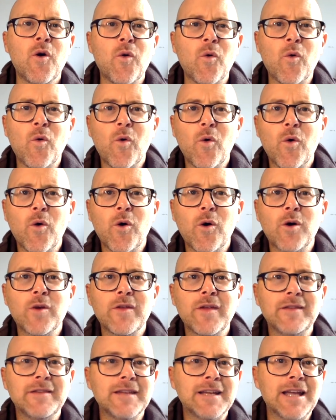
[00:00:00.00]
Or
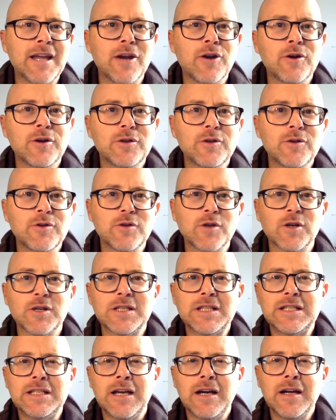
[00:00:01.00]
that the characters are
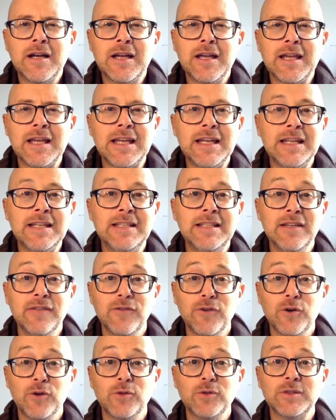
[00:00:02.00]
stuck in a
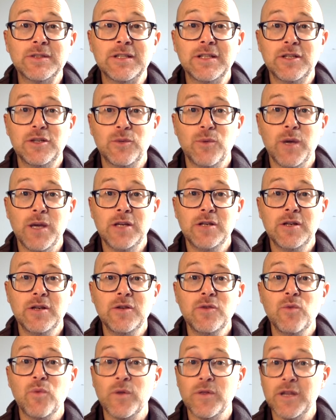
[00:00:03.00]
difficult
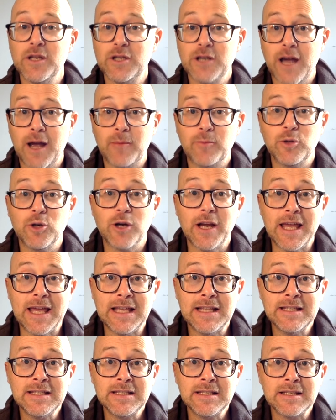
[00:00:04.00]
situation when the chapter
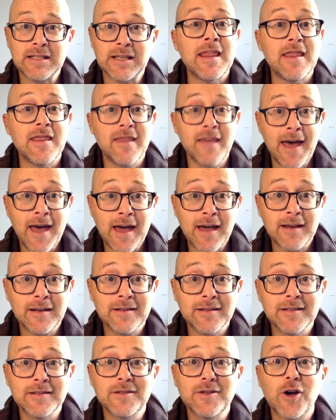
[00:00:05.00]
ends? That
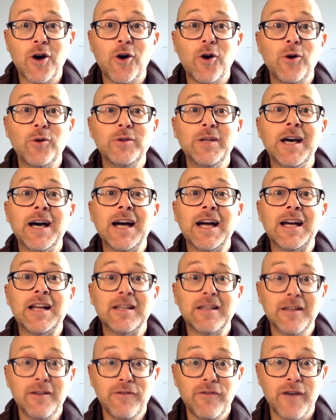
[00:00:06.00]
is called a
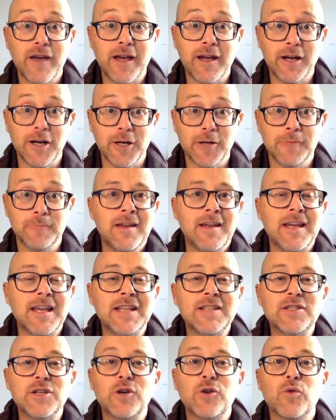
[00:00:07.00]
cliffhanger.
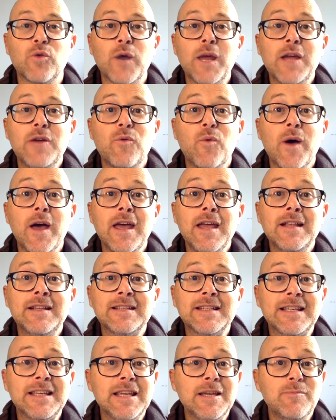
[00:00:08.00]
It's a great way to
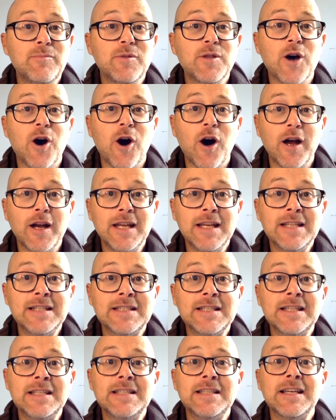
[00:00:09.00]
keep the
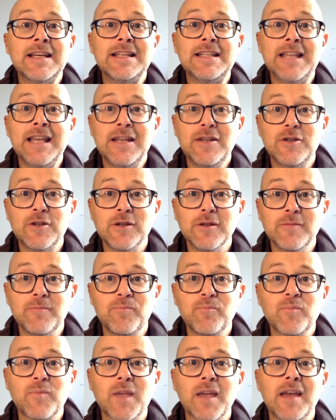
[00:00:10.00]
audience's attention
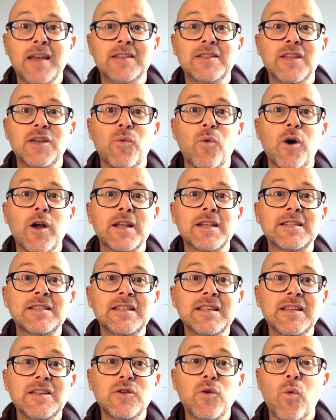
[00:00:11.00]
as they want to
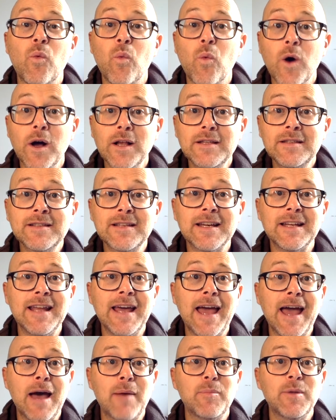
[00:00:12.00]
see what's going to
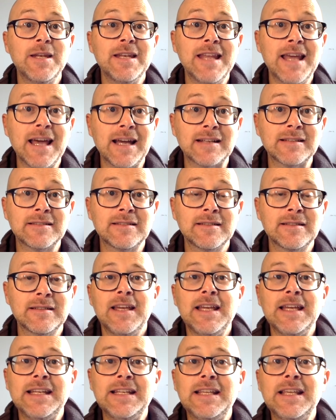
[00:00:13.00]
happen next.
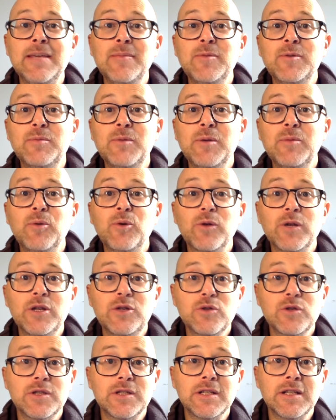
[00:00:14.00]
It keeps people
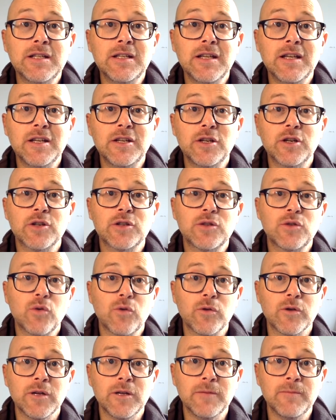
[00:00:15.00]
interested in your
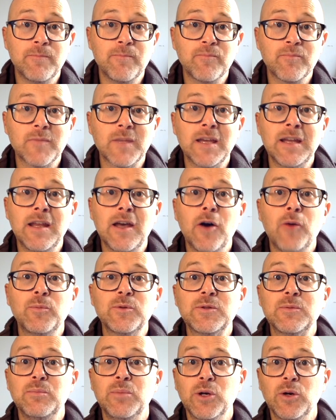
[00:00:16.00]
story and
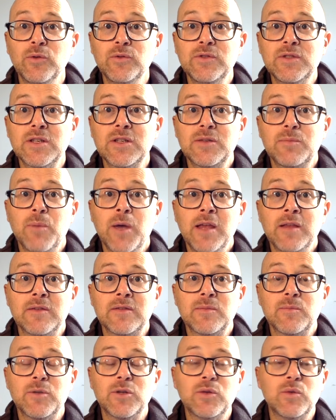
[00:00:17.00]
helps build suspense
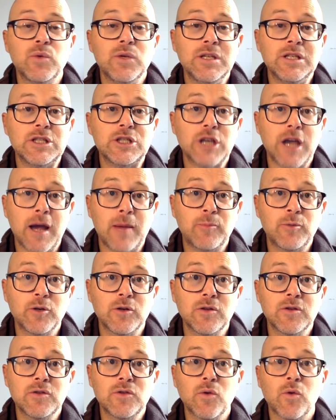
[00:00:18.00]
between
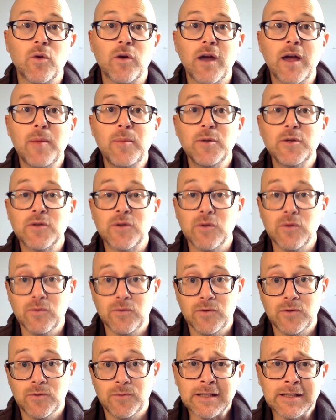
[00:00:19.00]
chapters or
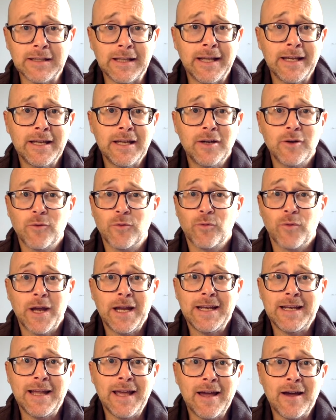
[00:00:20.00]
episodes. Like
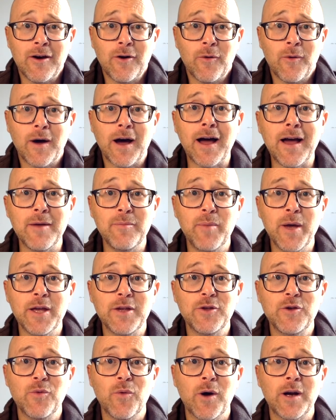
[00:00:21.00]
right now, I bet
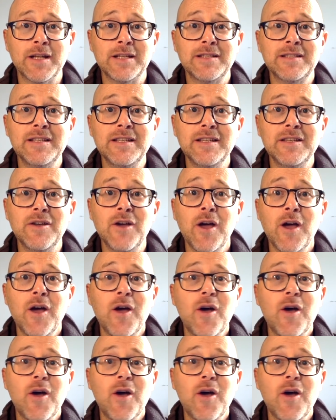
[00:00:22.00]
you want to see